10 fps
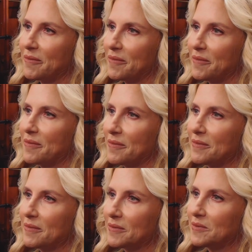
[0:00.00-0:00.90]
It makes me
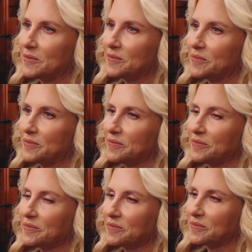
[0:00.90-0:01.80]
laugh because
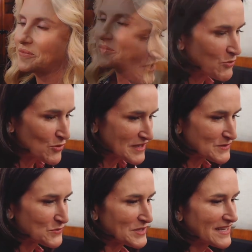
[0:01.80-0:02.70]
I went to boarding
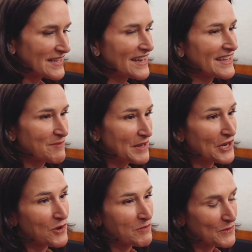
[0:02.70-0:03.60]
school in Connecticut, but I
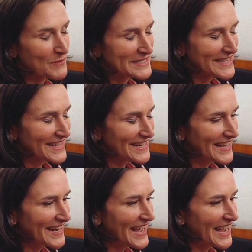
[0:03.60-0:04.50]
grew up in Louisiana,
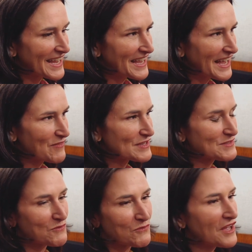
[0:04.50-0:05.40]
and I have
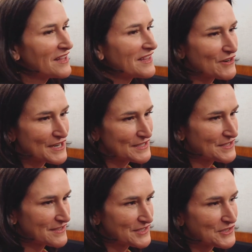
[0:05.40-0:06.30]
this
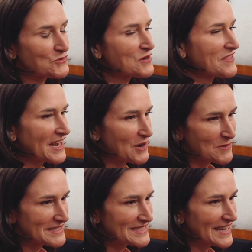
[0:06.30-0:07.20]
hilarious story that I
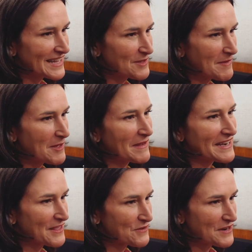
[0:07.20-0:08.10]
always tell about my
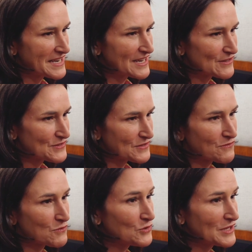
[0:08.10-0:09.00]
9th grade year, sort
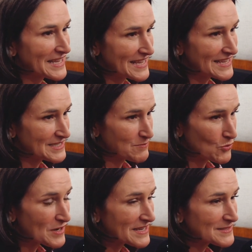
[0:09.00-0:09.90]
of rolling into
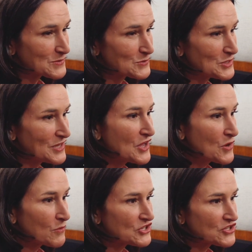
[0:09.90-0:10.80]
boarding school,
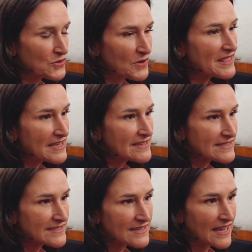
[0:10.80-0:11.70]
which the
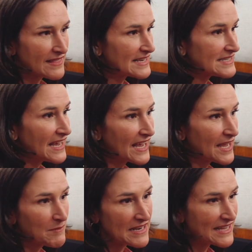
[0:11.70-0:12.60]
Northeast at that
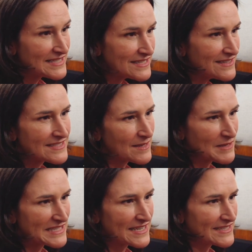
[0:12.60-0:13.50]
time, and still to some
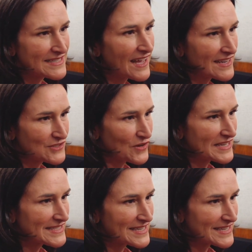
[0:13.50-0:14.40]
extent, is not as
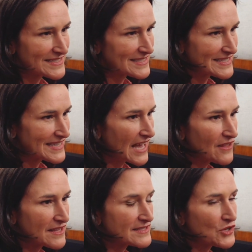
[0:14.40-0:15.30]
dressy as the
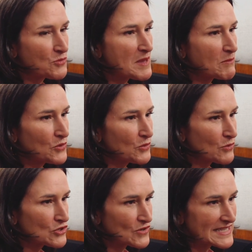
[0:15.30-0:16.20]
South. And so people
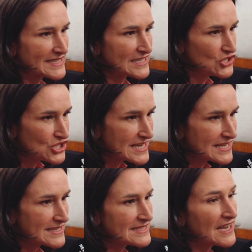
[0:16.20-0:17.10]
were dressed in
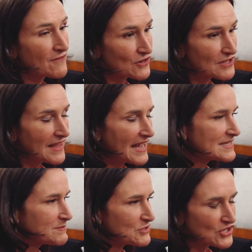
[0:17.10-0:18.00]
jeans, not for
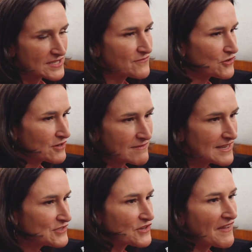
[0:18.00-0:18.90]
class, but just for
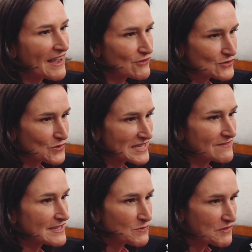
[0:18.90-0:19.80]
sort of after-school
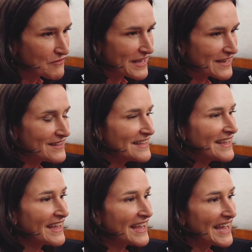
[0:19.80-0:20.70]
activities with flannel.
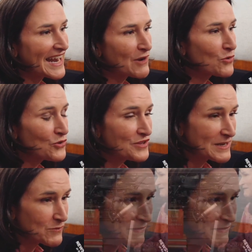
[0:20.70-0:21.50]
And I rolled in with